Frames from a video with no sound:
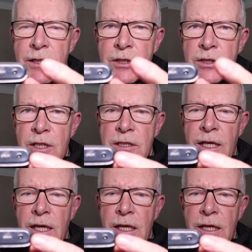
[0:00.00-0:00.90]
is
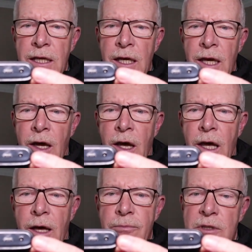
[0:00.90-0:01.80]
just a
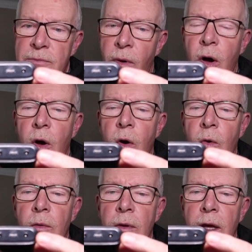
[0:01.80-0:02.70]

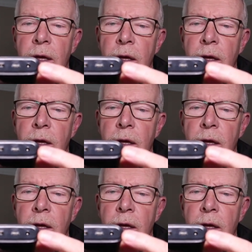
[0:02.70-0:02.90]
small,